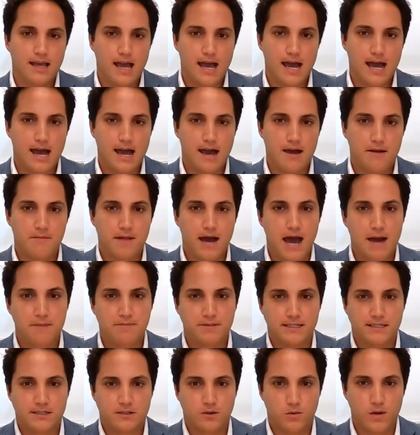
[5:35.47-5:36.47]
up
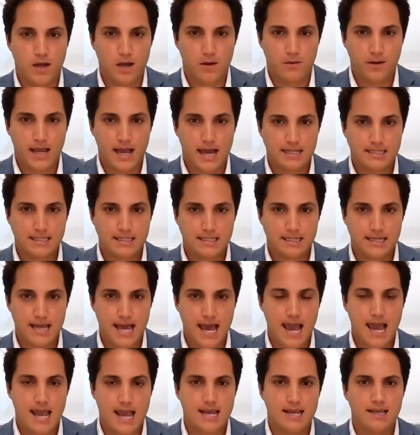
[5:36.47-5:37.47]
until where we are
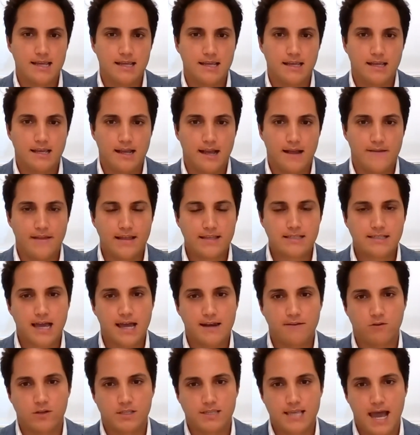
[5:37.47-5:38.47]
today. And that's
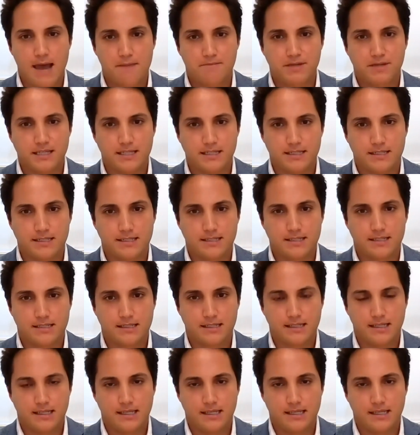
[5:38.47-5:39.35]
kind of what's happened